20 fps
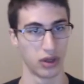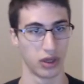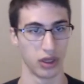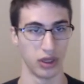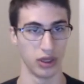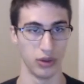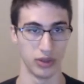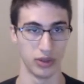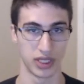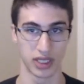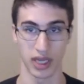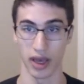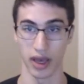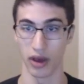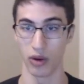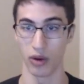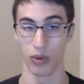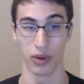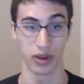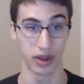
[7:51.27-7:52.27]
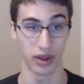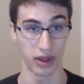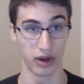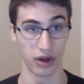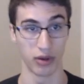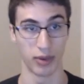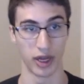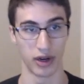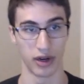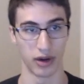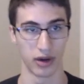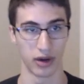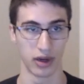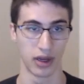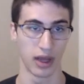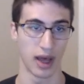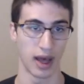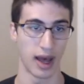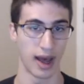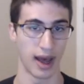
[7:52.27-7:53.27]
you scale with gear better
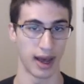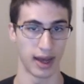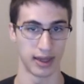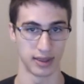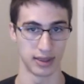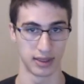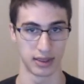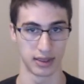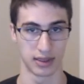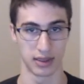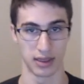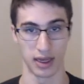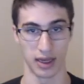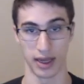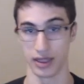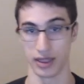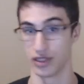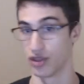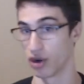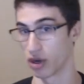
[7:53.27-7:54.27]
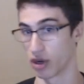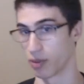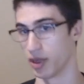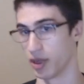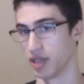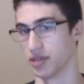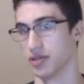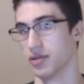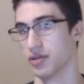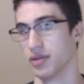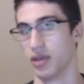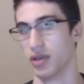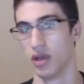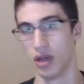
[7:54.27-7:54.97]
as Darkmantle.